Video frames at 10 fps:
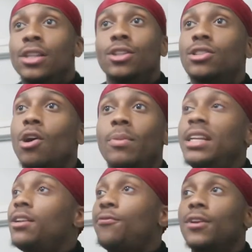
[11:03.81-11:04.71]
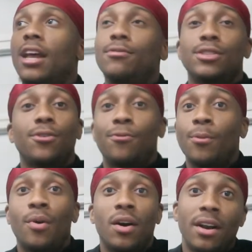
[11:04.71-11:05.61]
There's so many different levels to
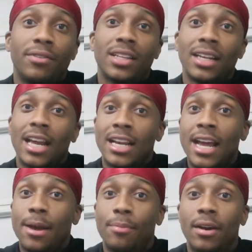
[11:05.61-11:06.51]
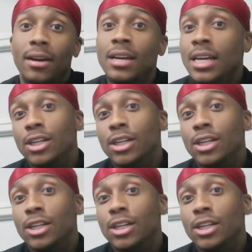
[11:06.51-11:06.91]
football and everything like that, bro.